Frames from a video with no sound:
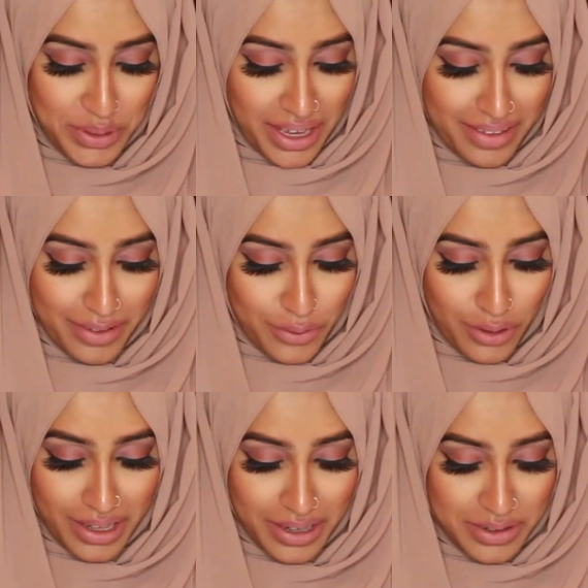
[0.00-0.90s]
yeah, they've
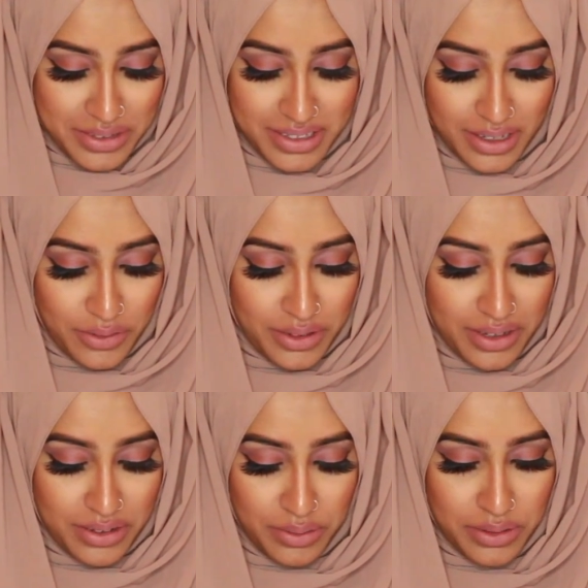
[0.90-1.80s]
got like loads of stuff on
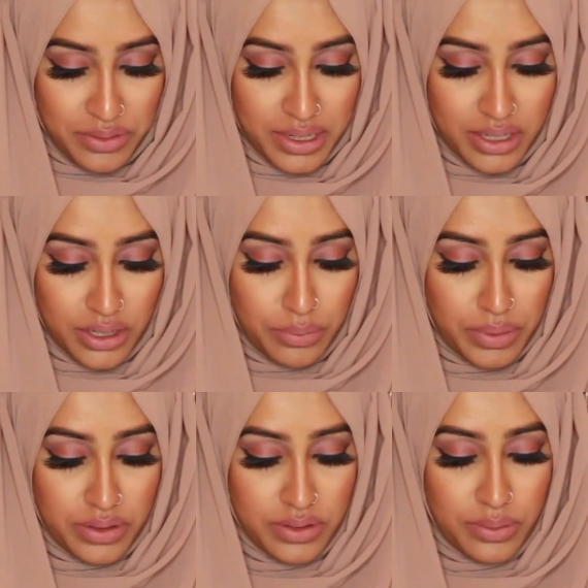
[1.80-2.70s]
there, so it's really good
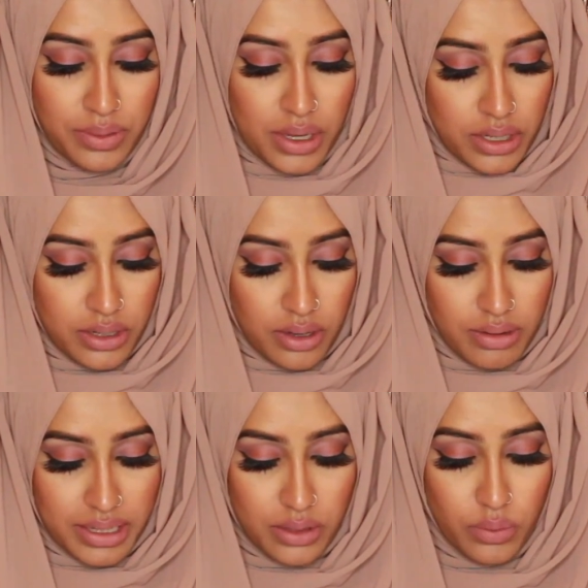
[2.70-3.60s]
because you know,
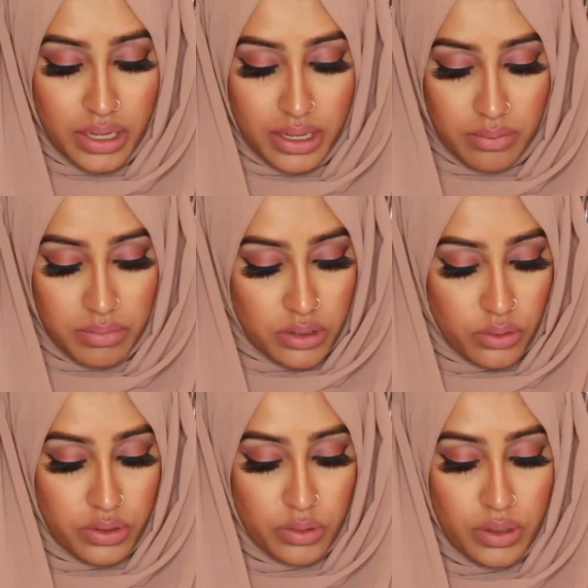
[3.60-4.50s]
like you want to get them the
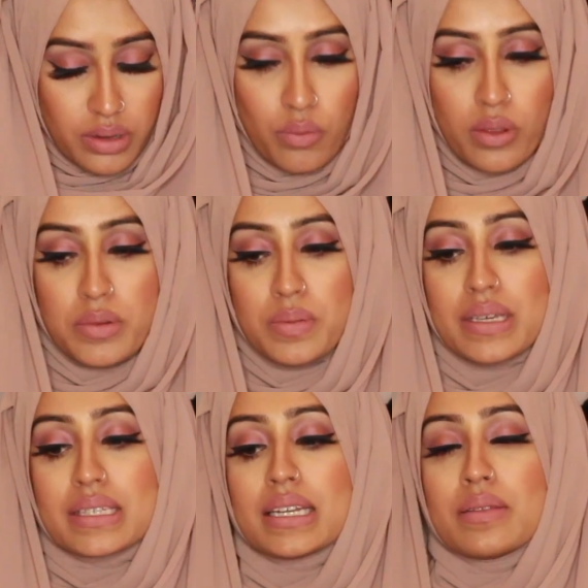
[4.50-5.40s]
toys, you want them to be
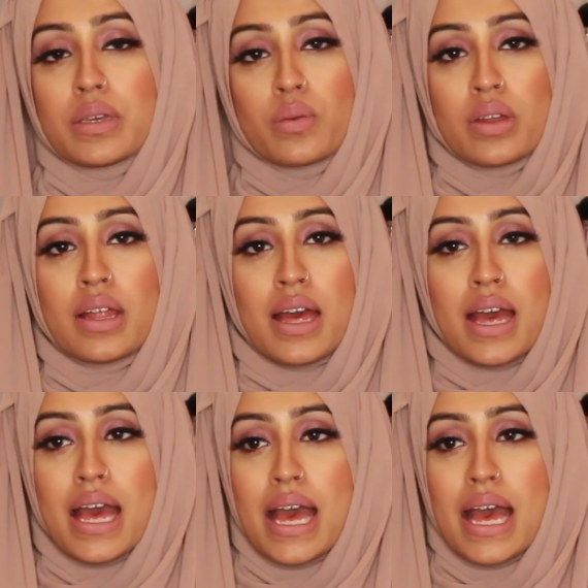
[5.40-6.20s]
excited, but you want to